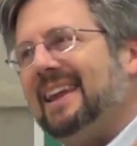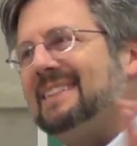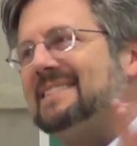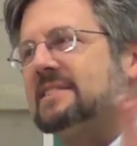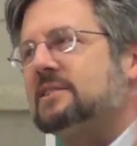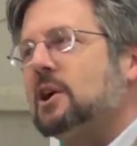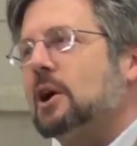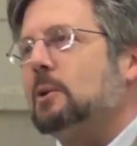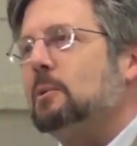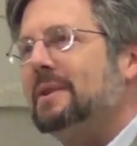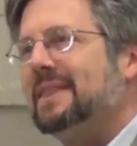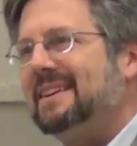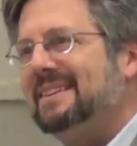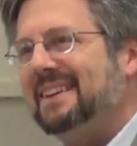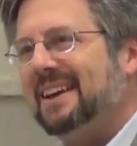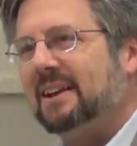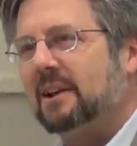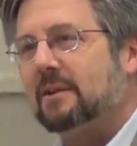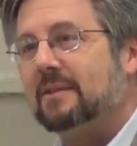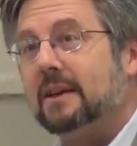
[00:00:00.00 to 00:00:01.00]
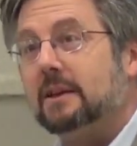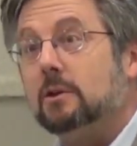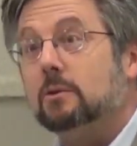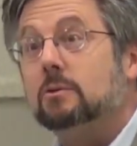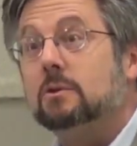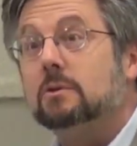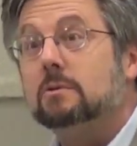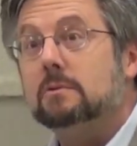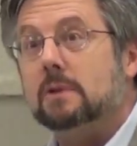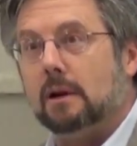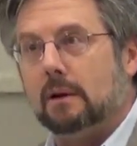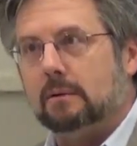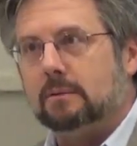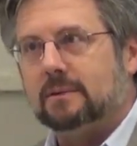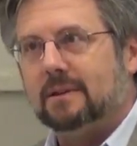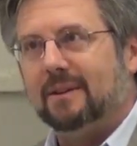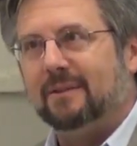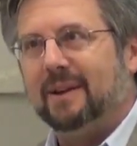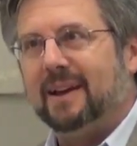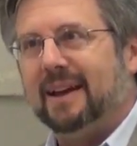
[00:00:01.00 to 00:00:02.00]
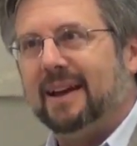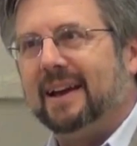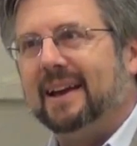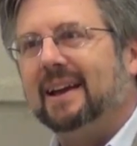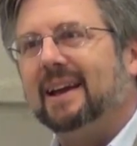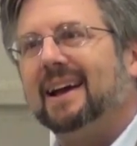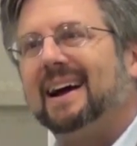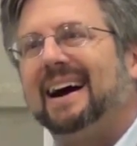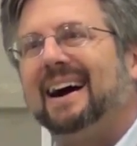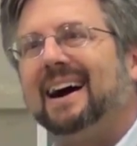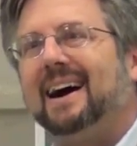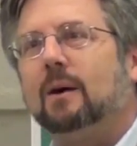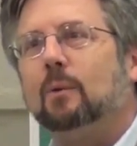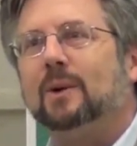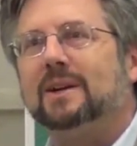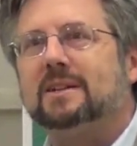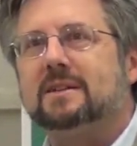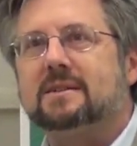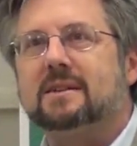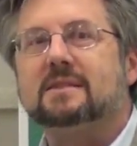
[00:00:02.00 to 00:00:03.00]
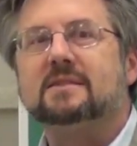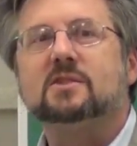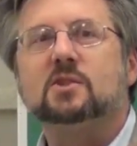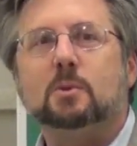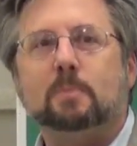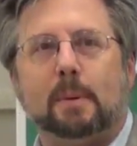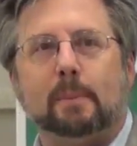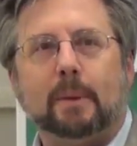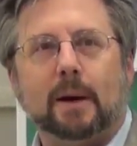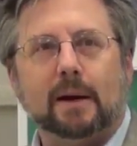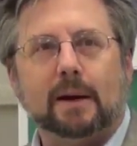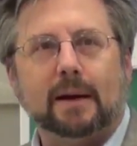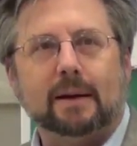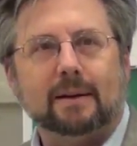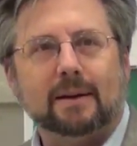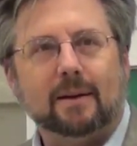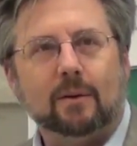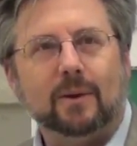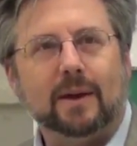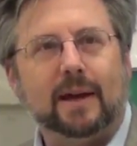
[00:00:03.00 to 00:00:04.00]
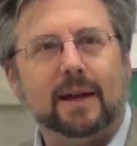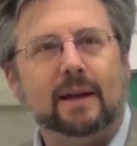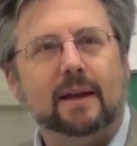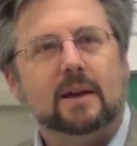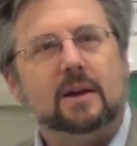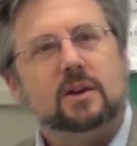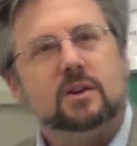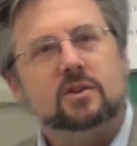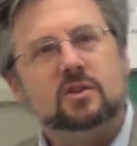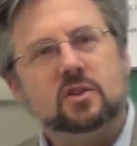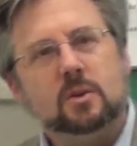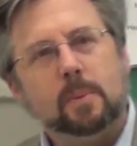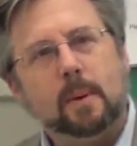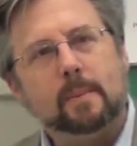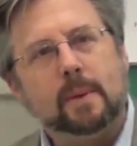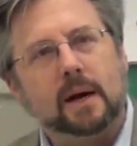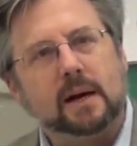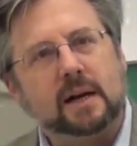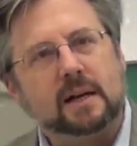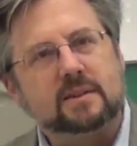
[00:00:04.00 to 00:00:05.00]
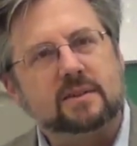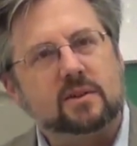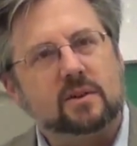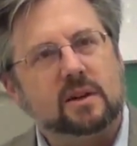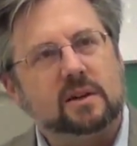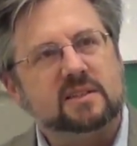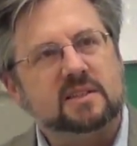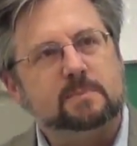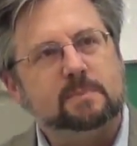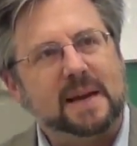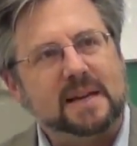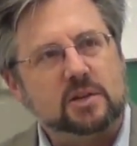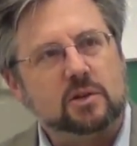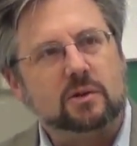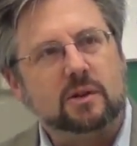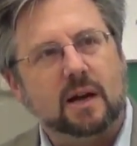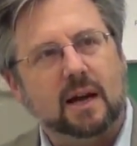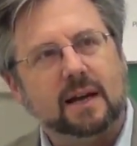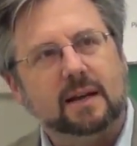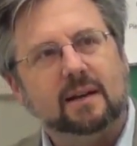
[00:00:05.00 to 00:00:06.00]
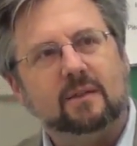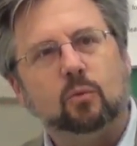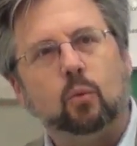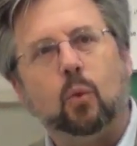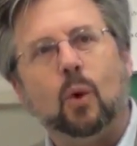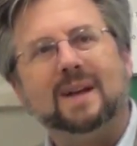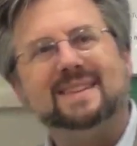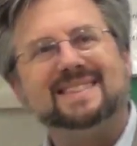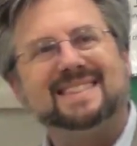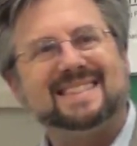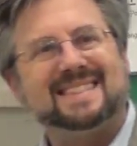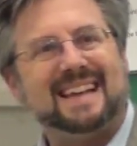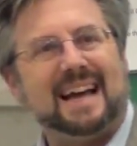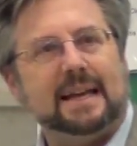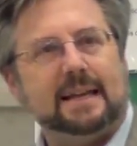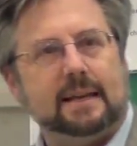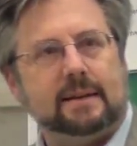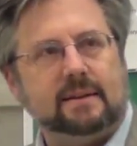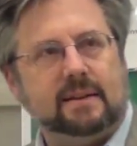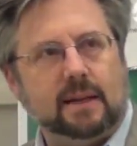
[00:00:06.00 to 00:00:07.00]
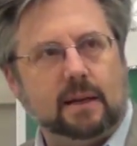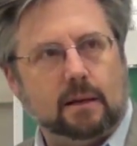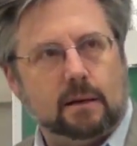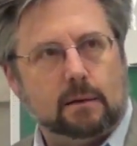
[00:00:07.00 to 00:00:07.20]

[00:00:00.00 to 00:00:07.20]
Let's start with a dealer that you do know, okay, which is a supermarket. Okay, supermarkets are a special kind of one-sided